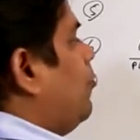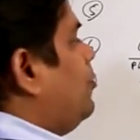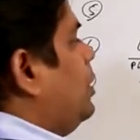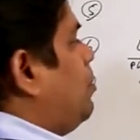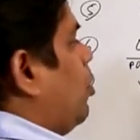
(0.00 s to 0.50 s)

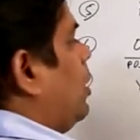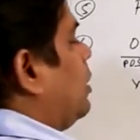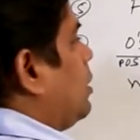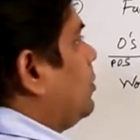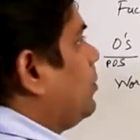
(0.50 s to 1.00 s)
of the
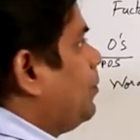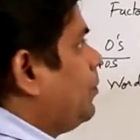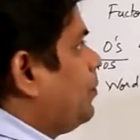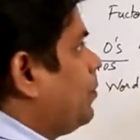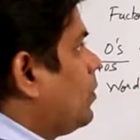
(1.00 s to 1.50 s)
product.
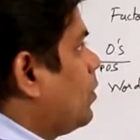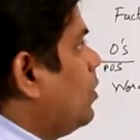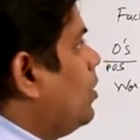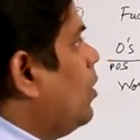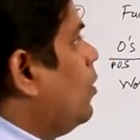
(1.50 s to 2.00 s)

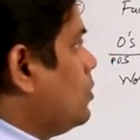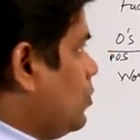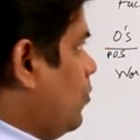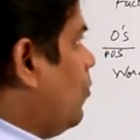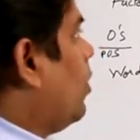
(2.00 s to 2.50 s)

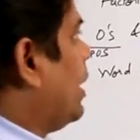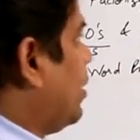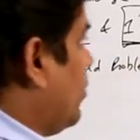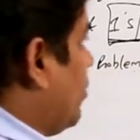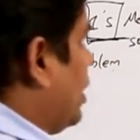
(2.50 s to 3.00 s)
So what
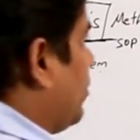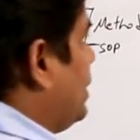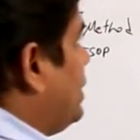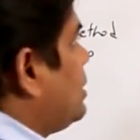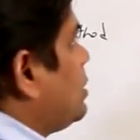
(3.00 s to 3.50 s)
it
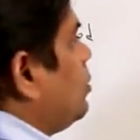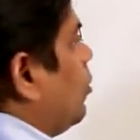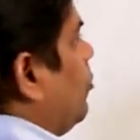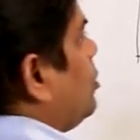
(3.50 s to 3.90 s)
means, your